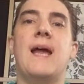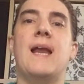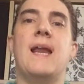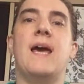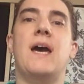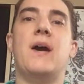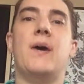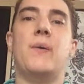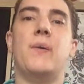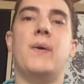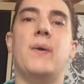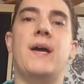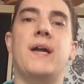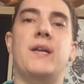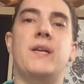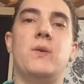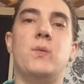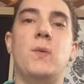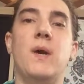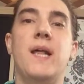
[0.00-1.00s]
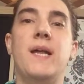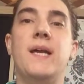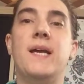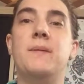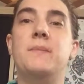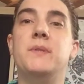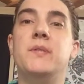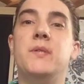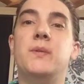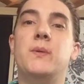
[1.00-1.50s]
Hello and
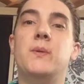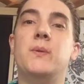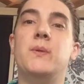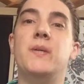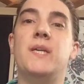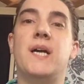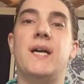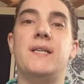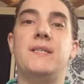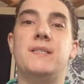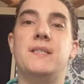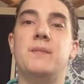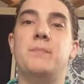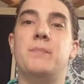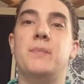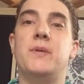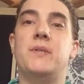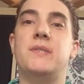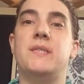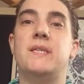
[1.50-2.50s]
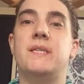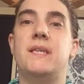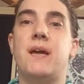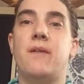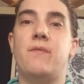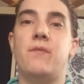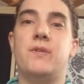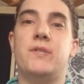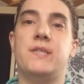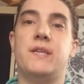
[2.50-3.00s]
welcome to Yarns and Books and
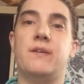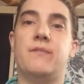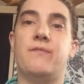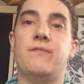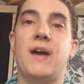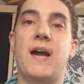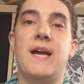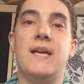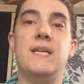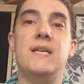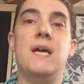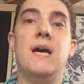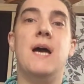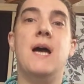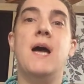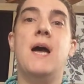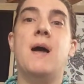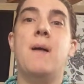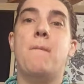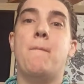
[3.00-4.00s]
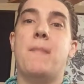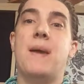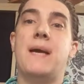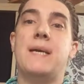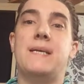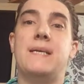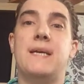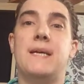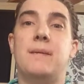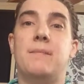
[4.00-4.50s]
Everything Fine.
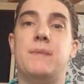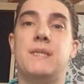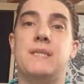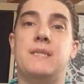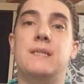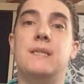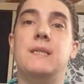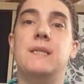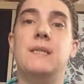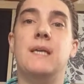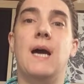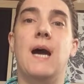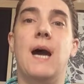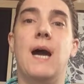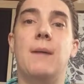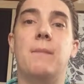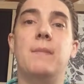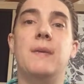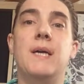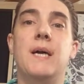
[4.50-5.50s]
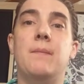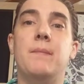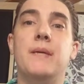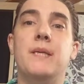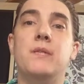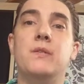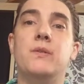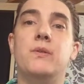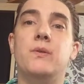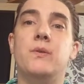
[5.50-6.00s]
My name is Nina. I'm
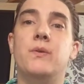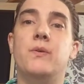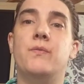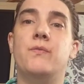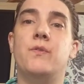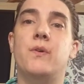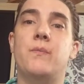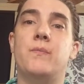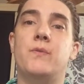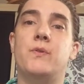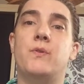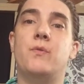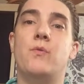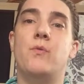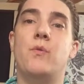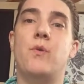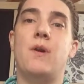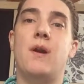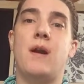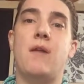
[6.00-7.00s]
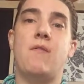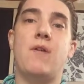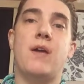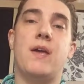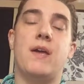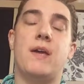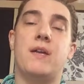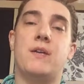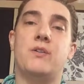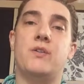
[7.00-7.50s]
coming to you from the Ruhr
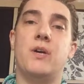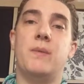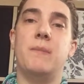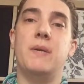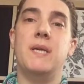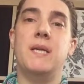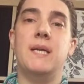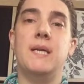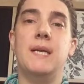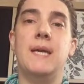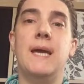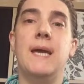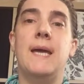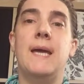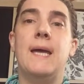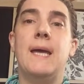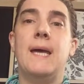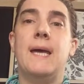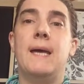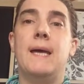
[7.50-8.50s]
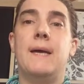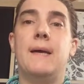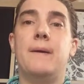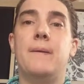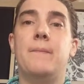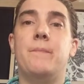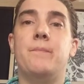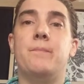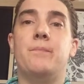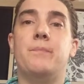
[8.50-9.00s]
area here in Germany.
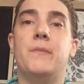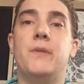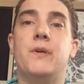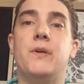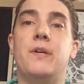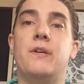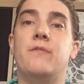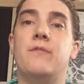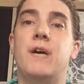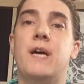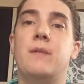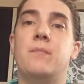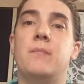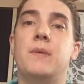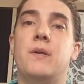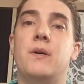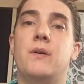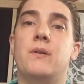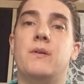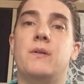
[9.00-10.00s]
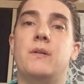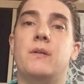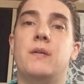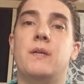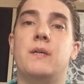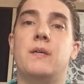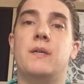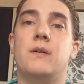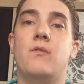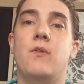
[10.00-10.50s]
You can find me on
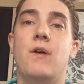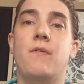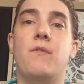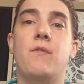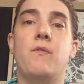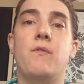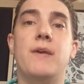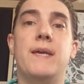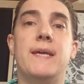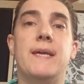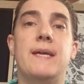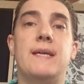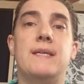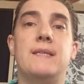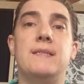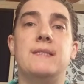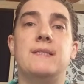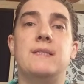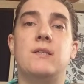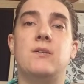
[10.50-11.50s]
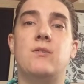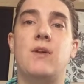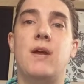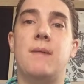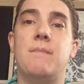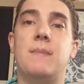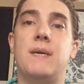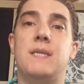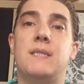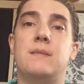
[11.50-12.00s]
Ravelry and
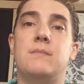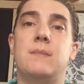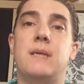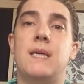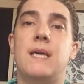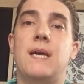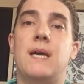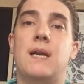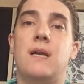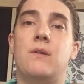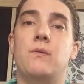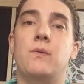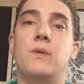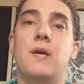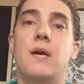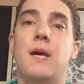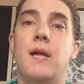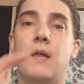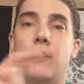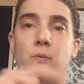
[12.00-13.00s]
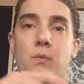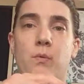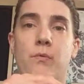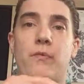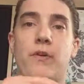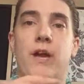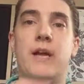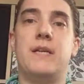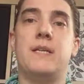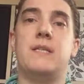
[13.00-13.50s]
Instagram as Mikaela Luna. I will
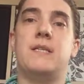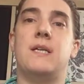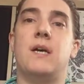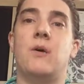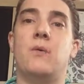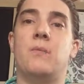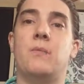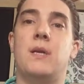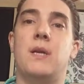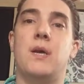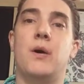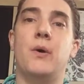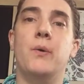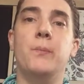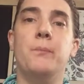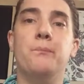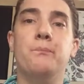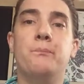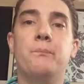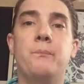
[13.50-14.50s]
write it down below.